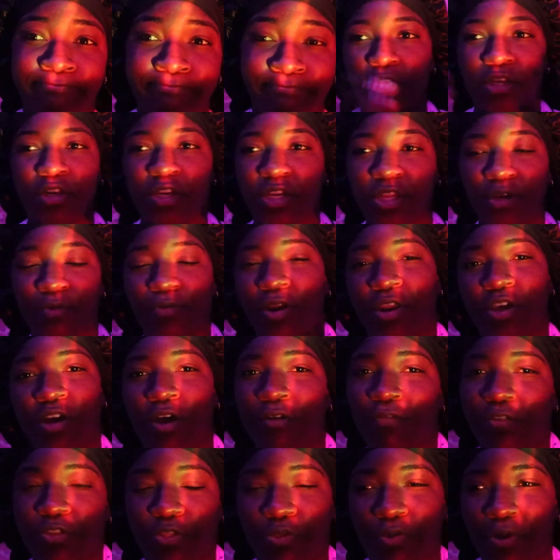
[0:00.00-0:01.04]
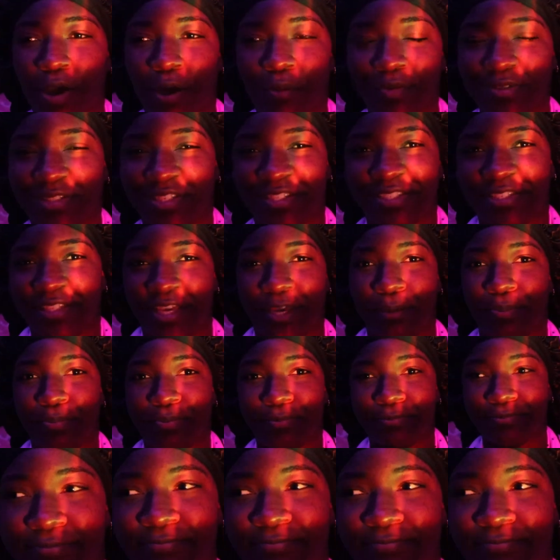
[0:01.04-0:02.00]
Literally running up for 3 hours of sleep.